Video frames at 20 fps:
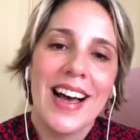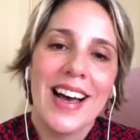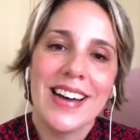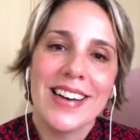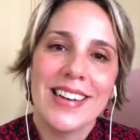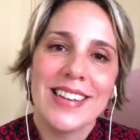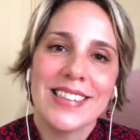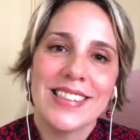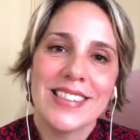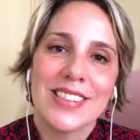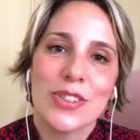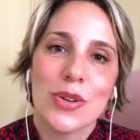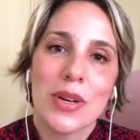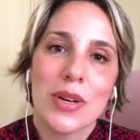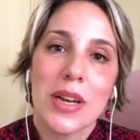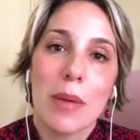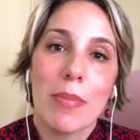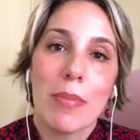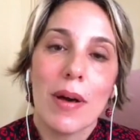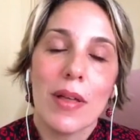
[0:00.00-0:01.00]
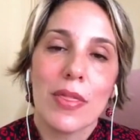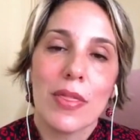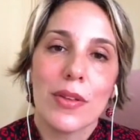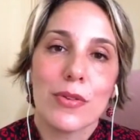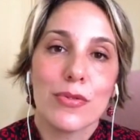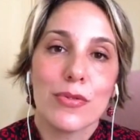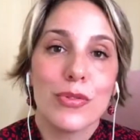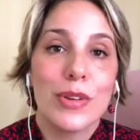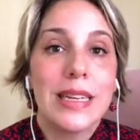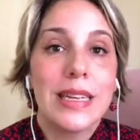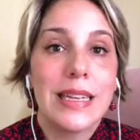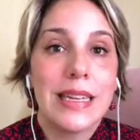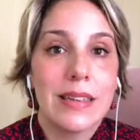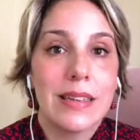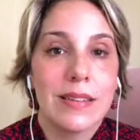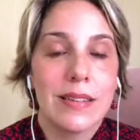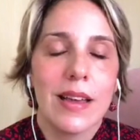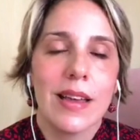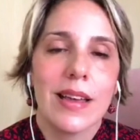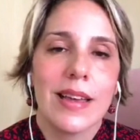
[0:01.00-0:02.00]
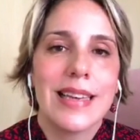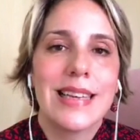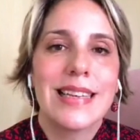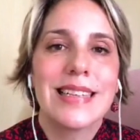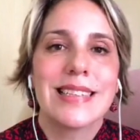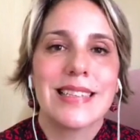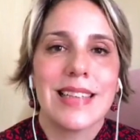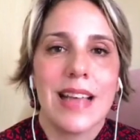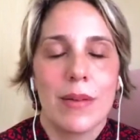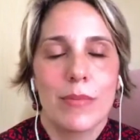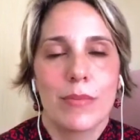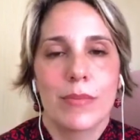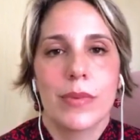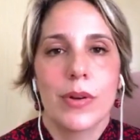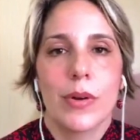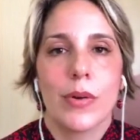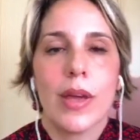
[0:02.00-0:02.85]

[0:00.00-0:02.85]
and talking about the reading exam.